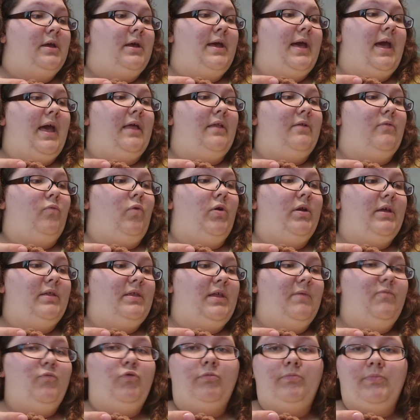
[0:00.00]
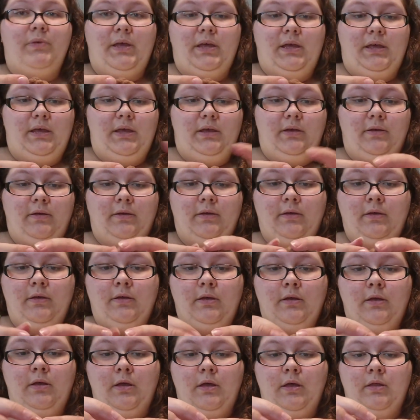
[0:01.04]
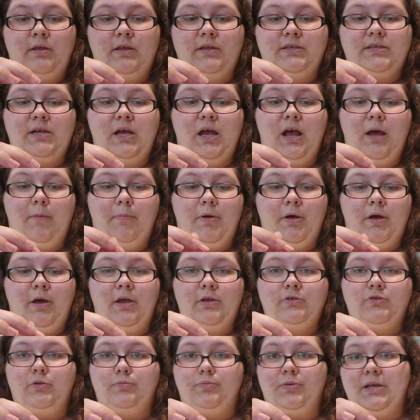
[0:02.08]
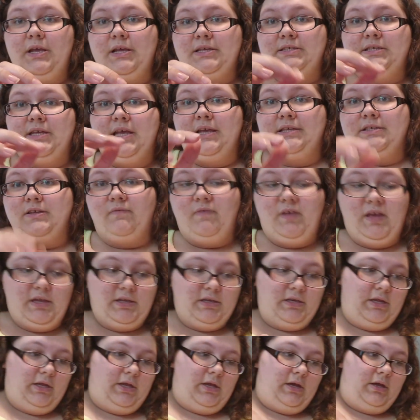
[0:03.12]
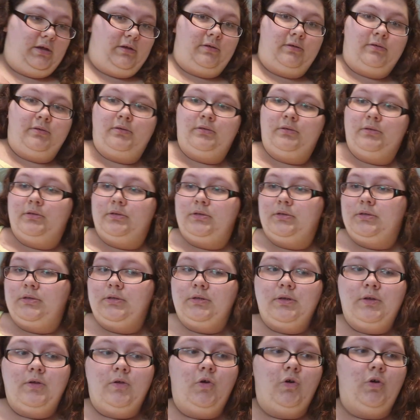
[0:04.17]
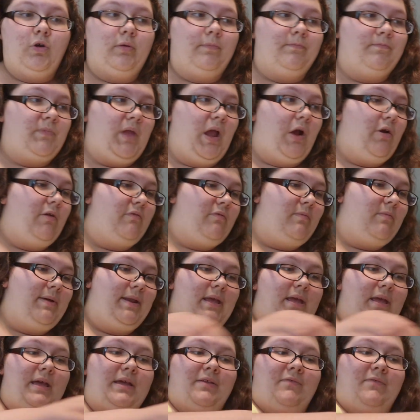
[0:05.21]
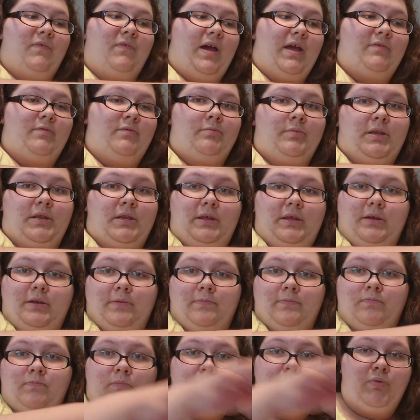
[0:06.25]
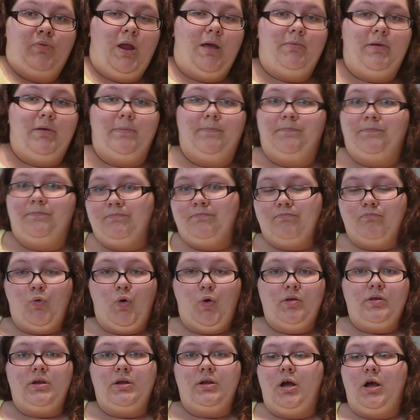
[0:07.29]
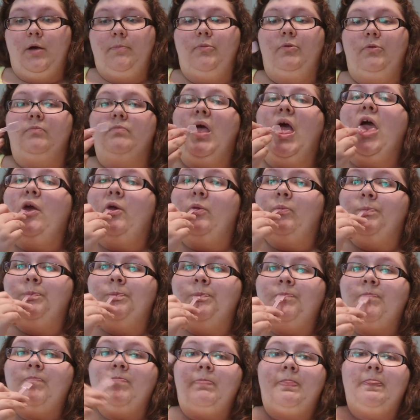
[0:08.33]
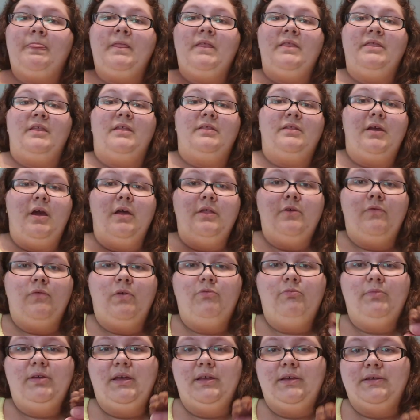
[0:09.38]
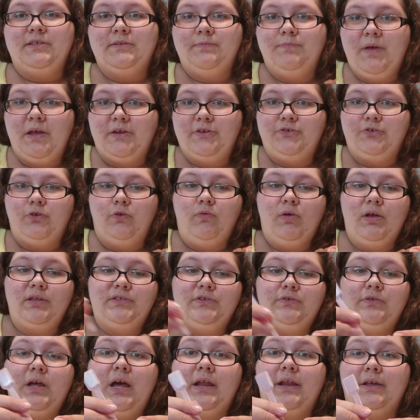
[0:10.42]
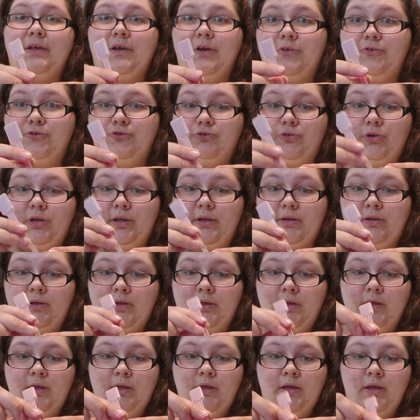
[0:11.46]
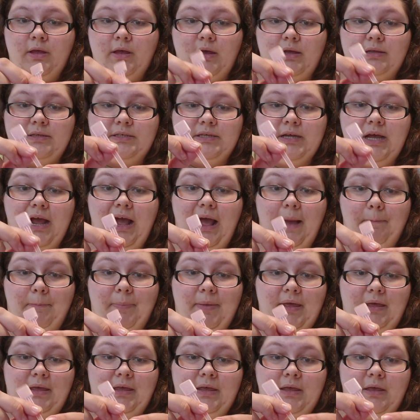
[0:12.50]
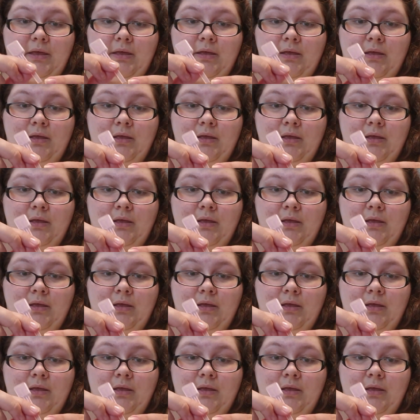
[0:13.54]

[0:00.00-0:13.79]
And one of them will be the top 100 PSAs of India, or however many I can find from India, probably more than a couple. And then the other one will be a special one, so not a country, a topic.